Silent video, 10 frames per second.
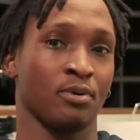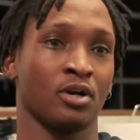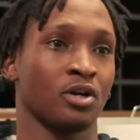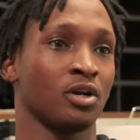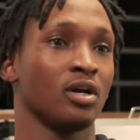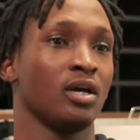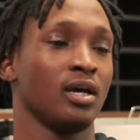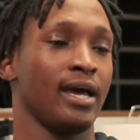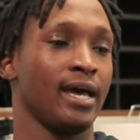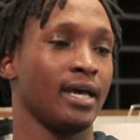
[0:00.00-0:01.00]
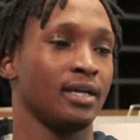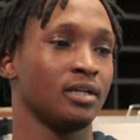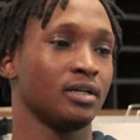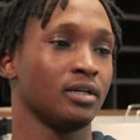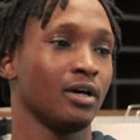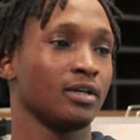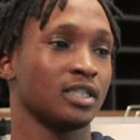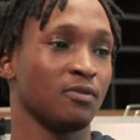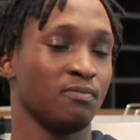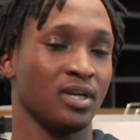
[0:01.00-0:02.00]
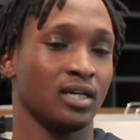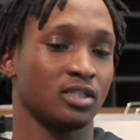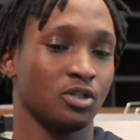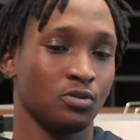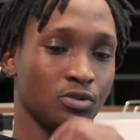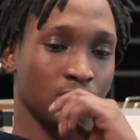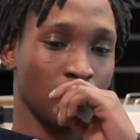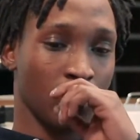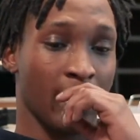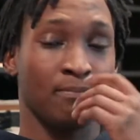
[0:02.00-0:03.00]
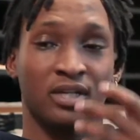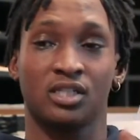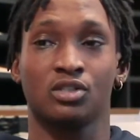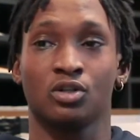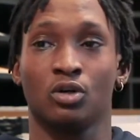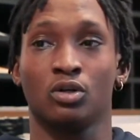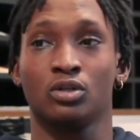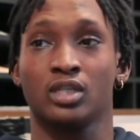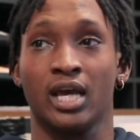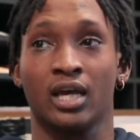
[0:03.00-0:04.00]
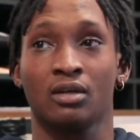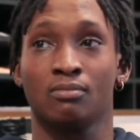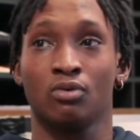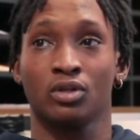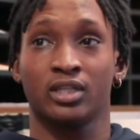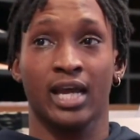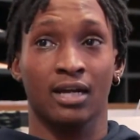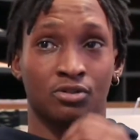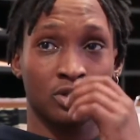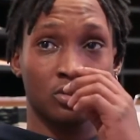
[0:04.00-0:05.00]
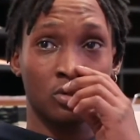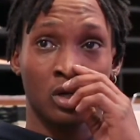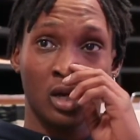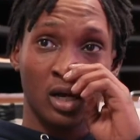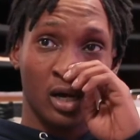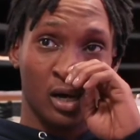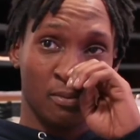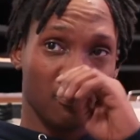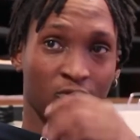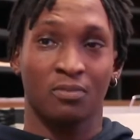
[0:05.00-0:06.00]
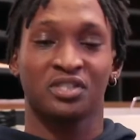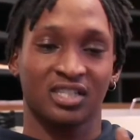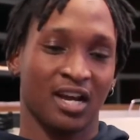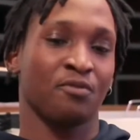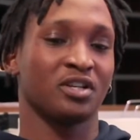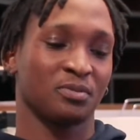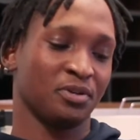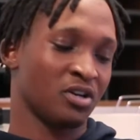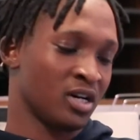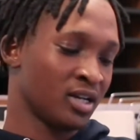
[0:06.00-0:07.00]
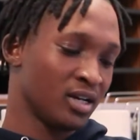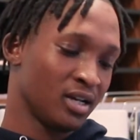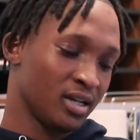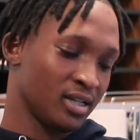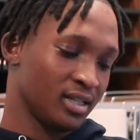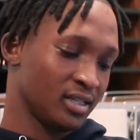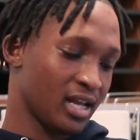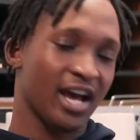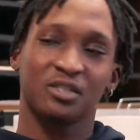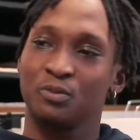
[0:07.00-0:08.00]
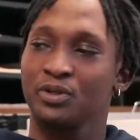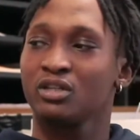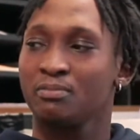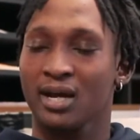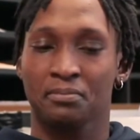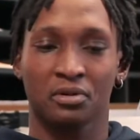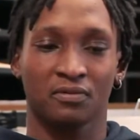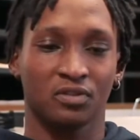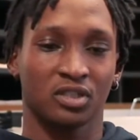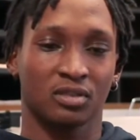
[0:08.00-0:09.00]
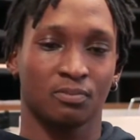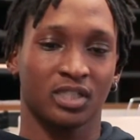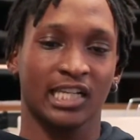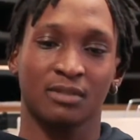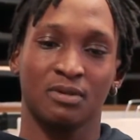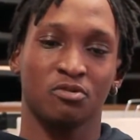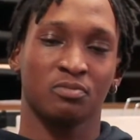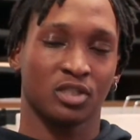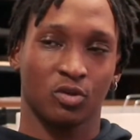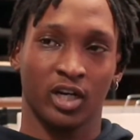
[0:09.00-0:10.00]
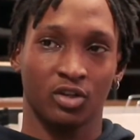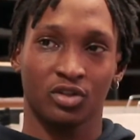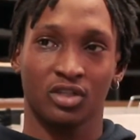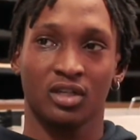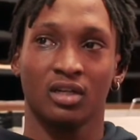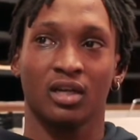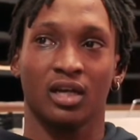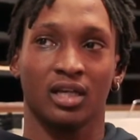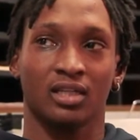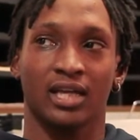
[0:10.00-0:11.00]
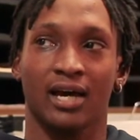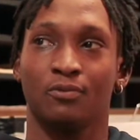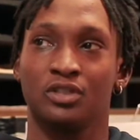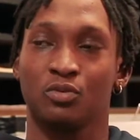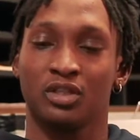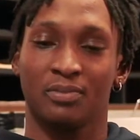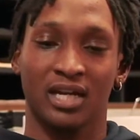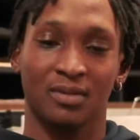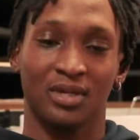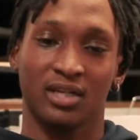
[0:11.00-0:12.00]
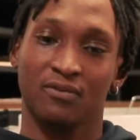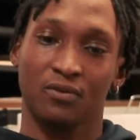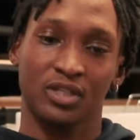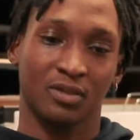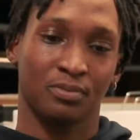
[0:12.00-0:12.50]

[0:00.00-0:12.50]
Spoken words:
burner, and some of BSU's more ambitious goals and more theatrical performances I wanted to put on had to be put on the back burner for just protecting people's mental health. And that was what the pandemic did for us. It